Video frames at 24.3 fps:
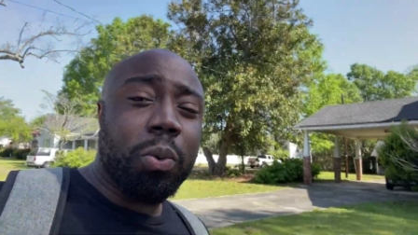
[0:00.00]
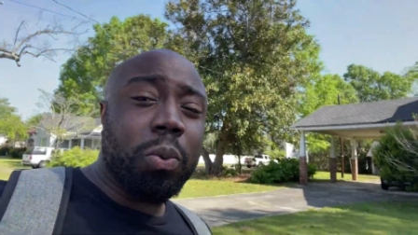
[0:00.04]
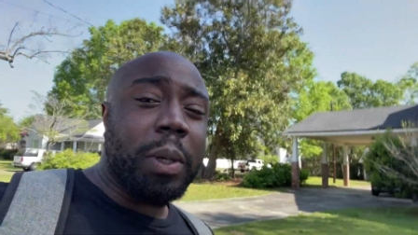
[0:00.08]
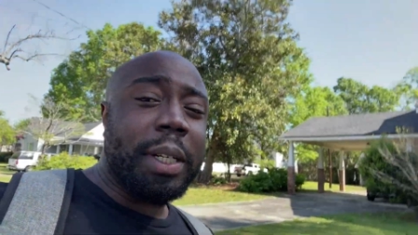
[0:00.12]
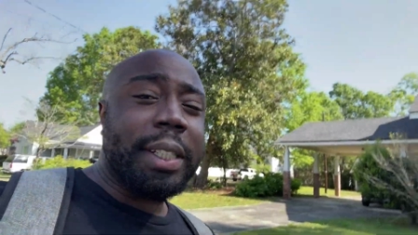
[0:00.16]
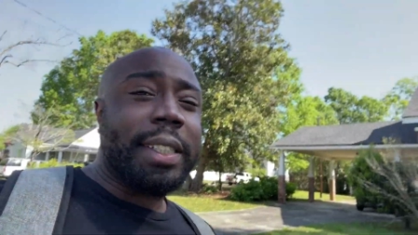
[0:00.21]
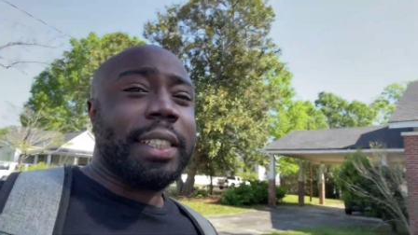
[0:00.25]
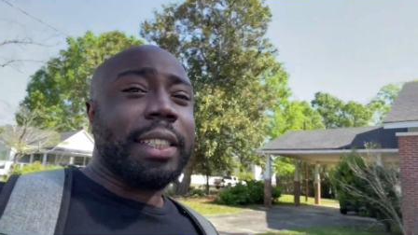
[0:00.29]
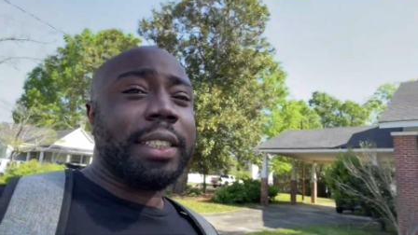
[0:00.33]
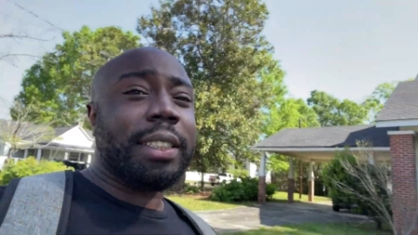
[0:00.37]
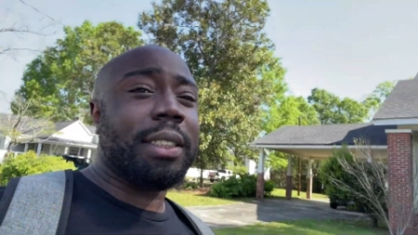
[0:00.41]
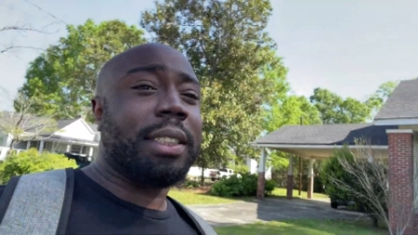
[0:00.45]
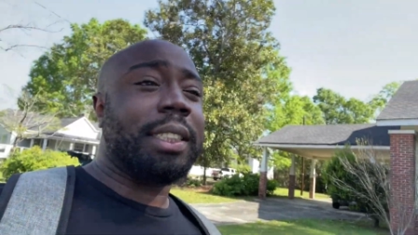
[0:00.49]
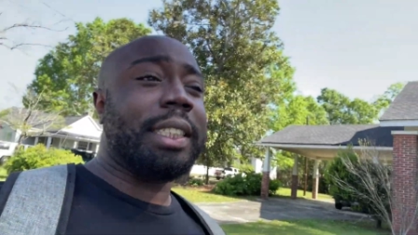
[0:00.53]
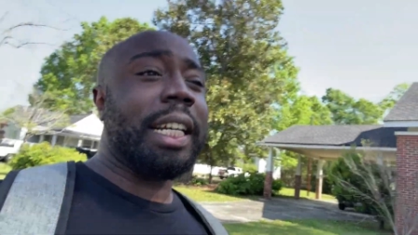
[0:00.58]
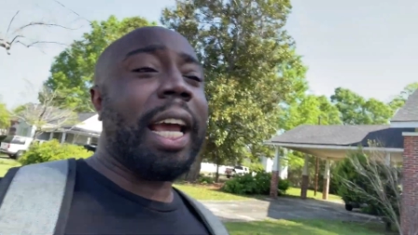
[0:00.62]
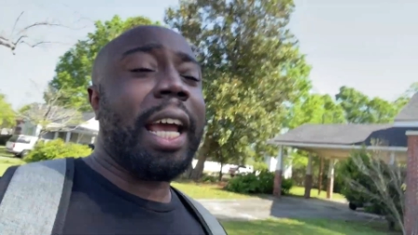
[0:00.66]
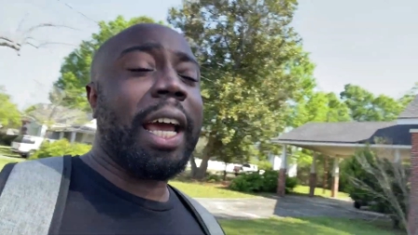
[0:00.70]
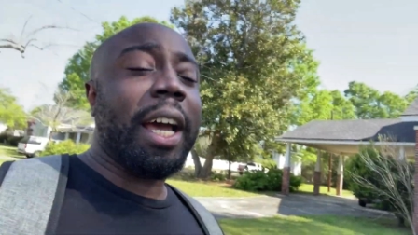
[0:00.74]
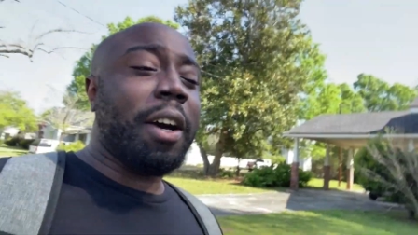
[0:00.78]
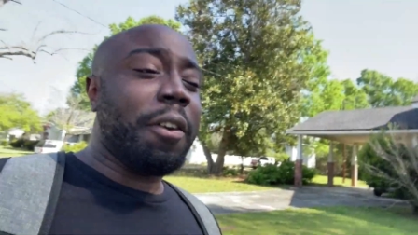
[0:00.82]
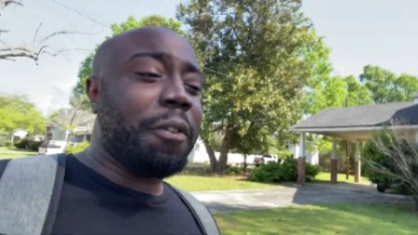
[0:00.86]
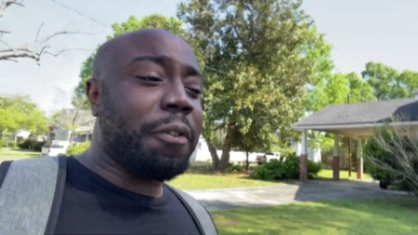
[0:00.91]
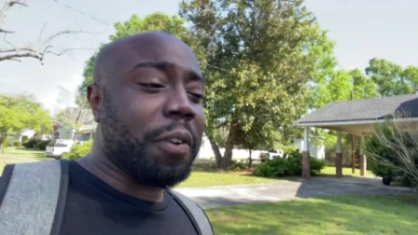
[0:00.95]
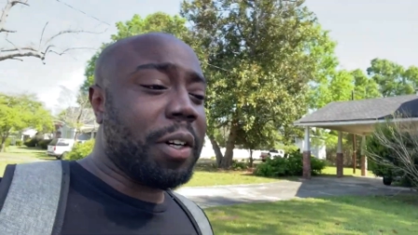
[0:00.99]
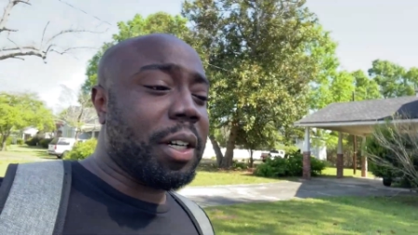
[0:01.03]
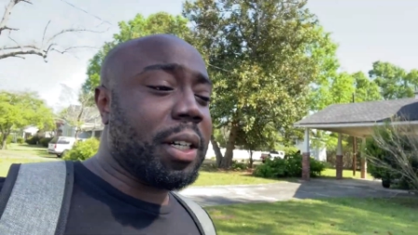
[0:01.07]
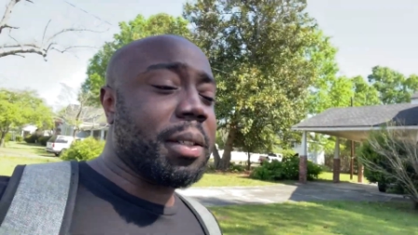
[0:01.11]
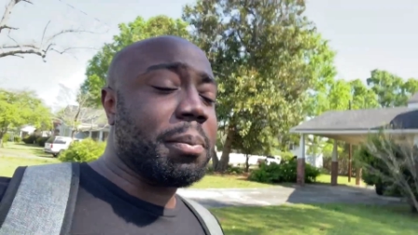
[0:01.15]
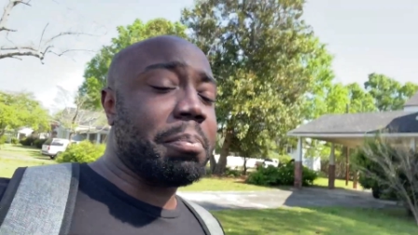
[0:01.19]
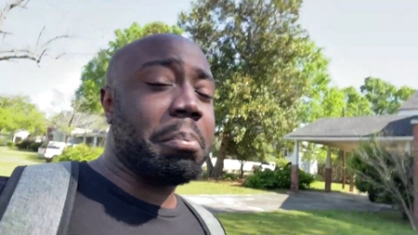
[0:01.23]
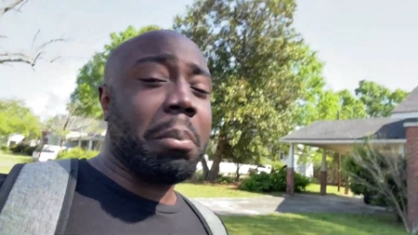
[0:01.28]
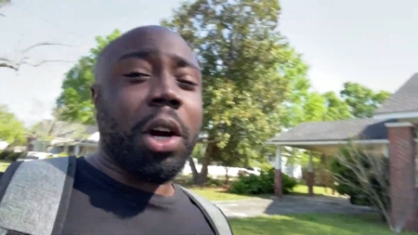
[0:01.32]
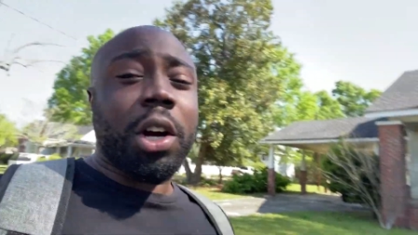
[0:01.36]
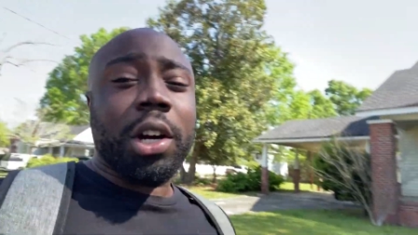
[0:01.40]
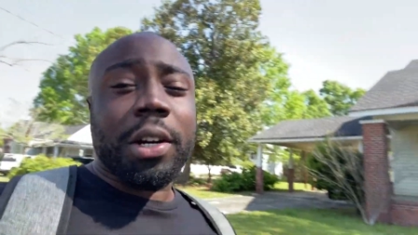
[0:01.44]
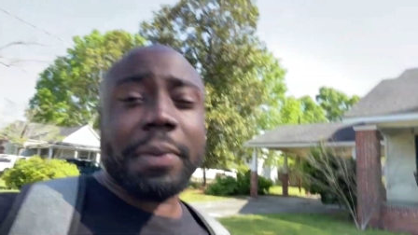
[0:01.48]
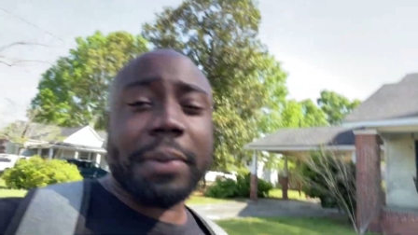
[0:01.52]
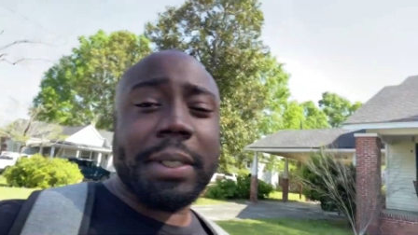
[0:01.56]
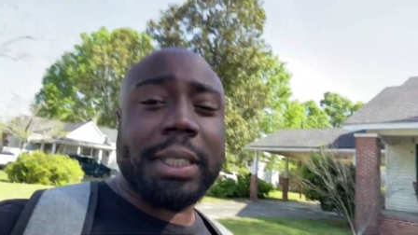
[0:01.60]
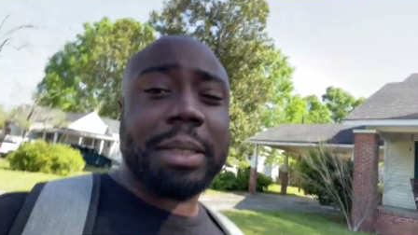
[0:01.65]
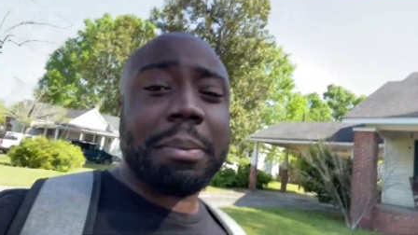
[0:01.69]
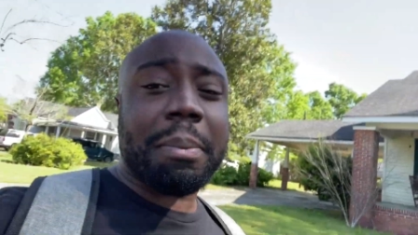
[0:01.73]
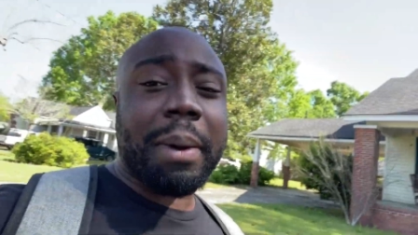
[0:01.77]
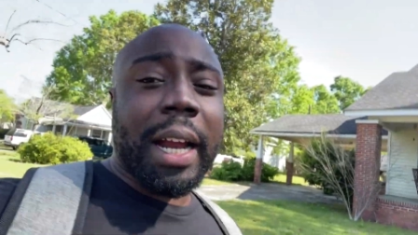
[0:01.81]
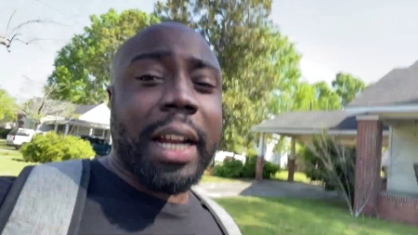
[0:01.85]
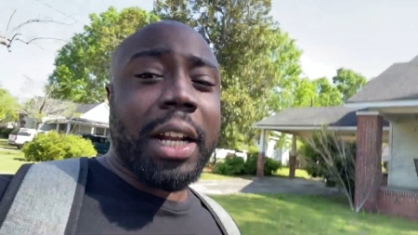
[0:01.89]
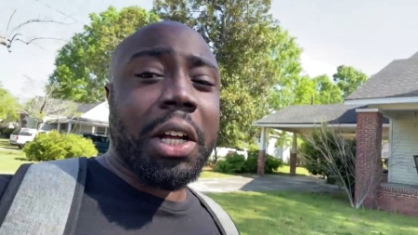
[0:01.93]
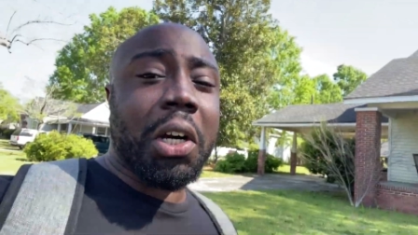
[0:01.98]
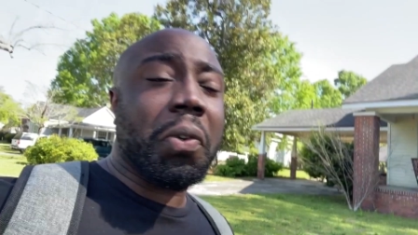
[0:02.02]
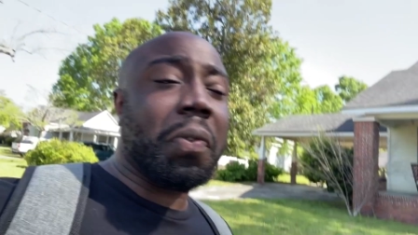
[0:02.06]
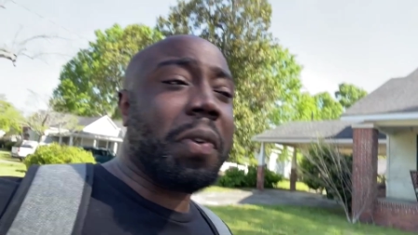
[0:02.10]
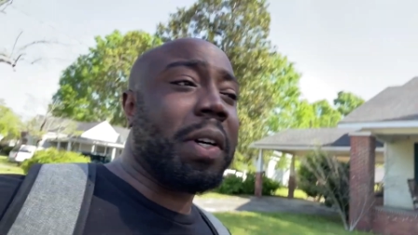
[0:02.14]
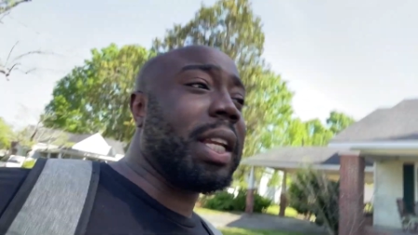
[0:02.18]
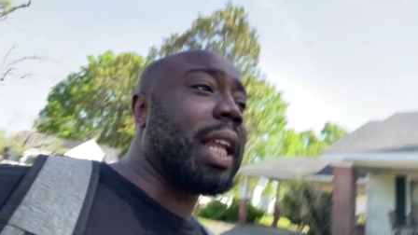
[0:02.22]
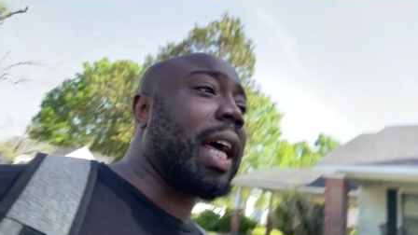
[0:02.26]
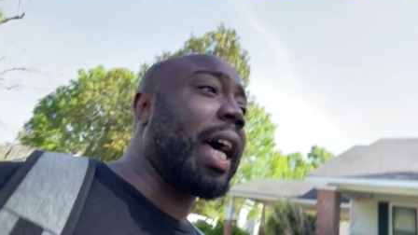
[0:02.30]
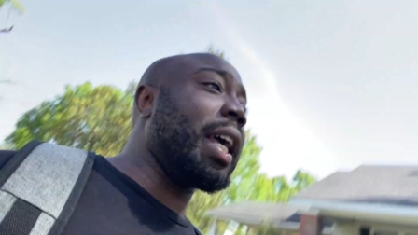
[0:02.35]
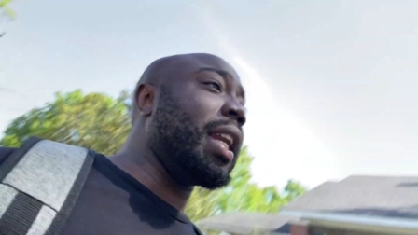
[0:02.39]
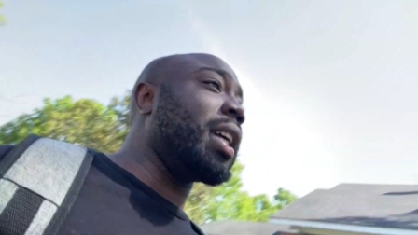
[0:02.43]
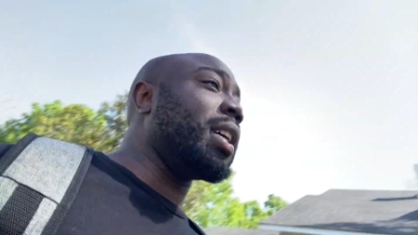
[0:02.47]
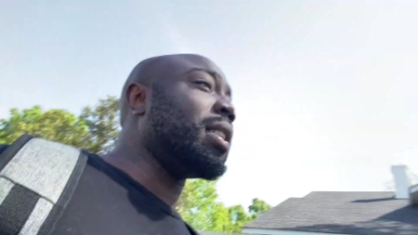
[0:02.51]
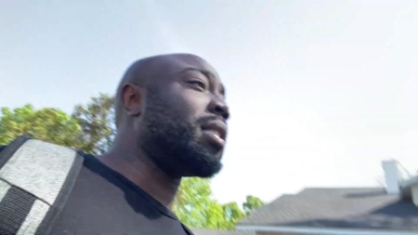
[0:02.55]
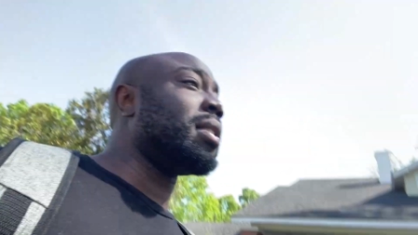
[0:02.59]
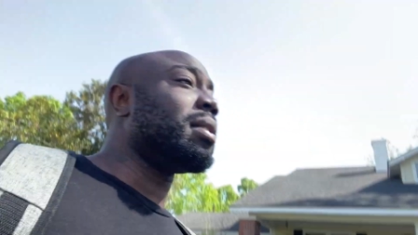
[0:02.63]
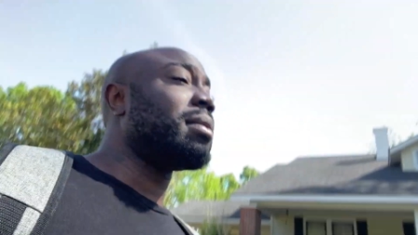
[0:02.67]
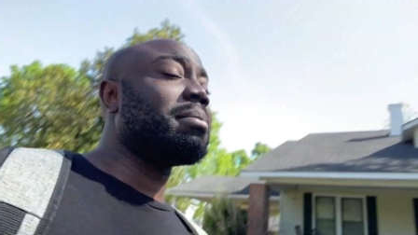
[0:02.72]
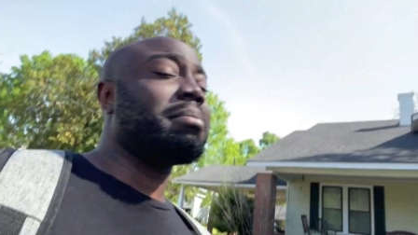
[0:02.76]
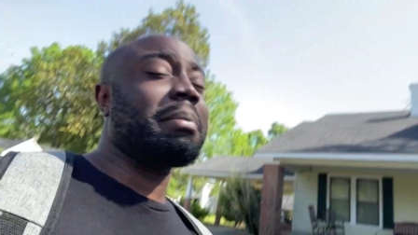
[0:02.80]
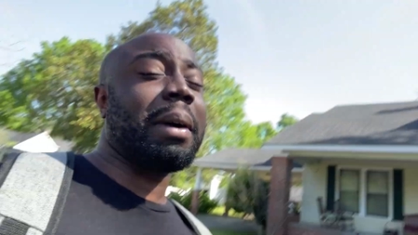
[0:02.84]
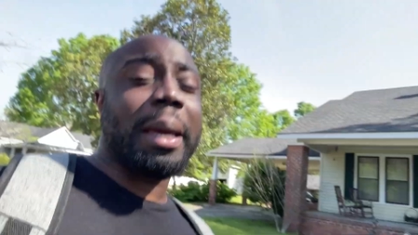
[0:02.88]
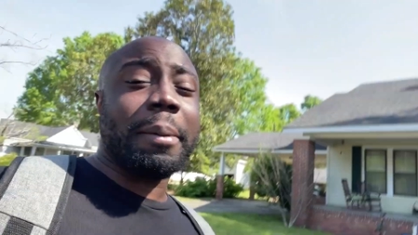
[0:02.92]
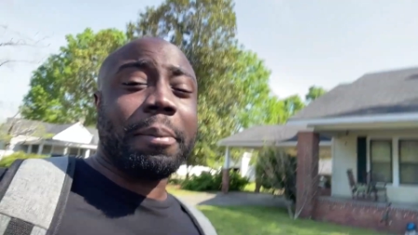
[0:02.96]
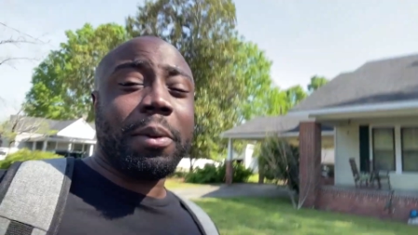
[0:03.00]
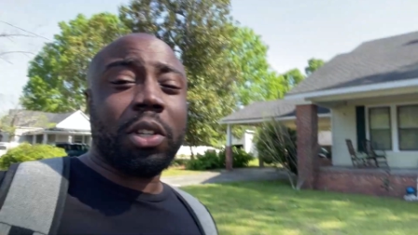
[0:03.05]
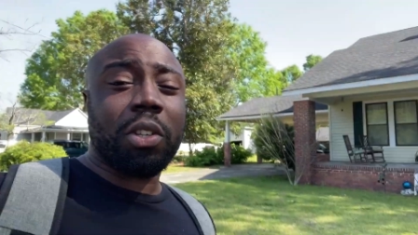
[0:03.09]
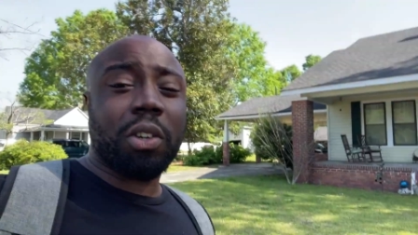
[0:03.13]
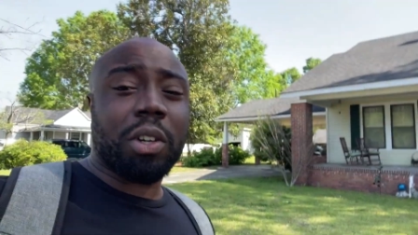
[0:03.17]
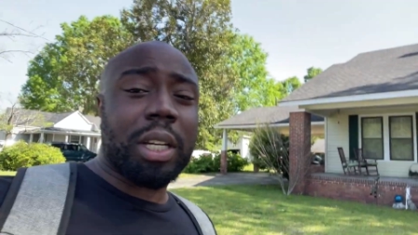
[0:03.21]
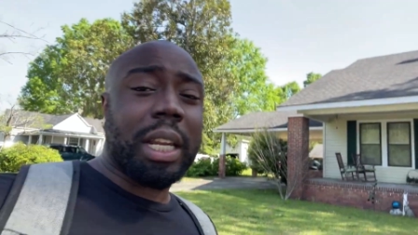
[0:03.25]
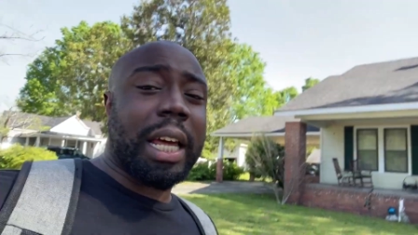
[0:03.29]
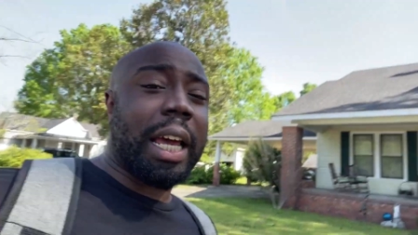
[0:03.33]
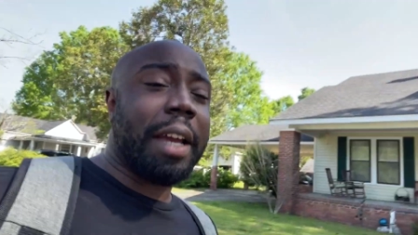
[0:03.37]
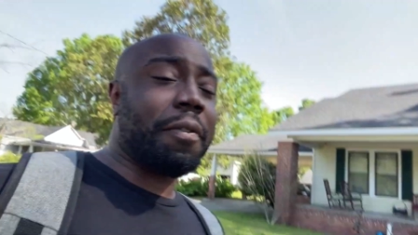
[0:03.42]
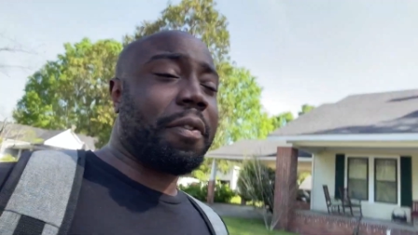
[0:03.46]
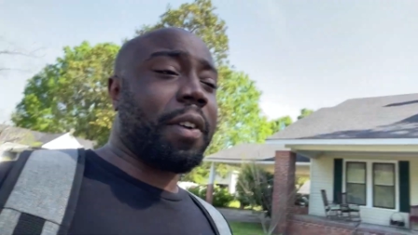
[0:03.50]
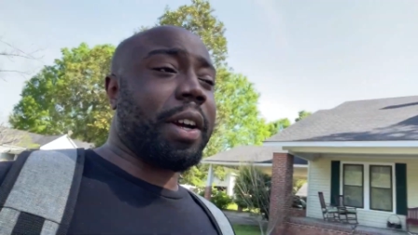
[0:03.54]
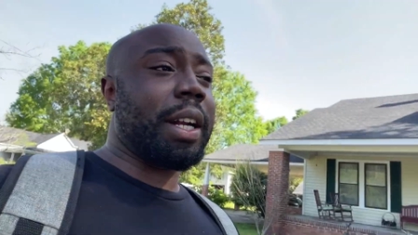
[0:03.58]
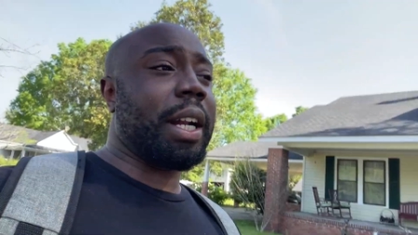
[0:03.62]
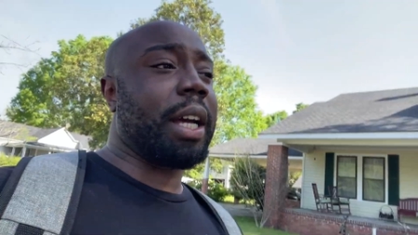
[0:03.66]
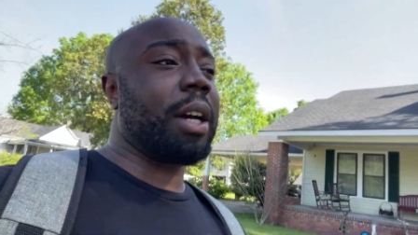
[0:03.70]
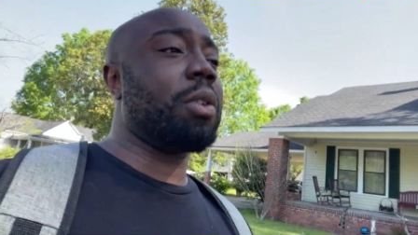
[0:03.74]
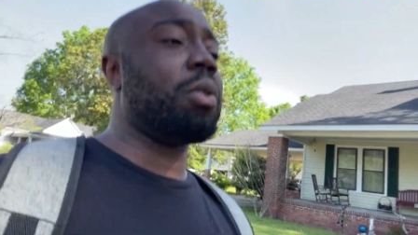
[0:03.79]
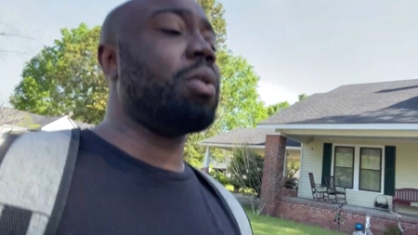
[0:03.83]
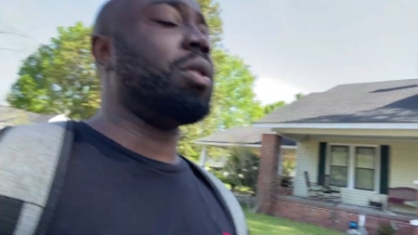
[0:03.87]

went to jail for murdering somebody over a lighter. Might be doing life right now, who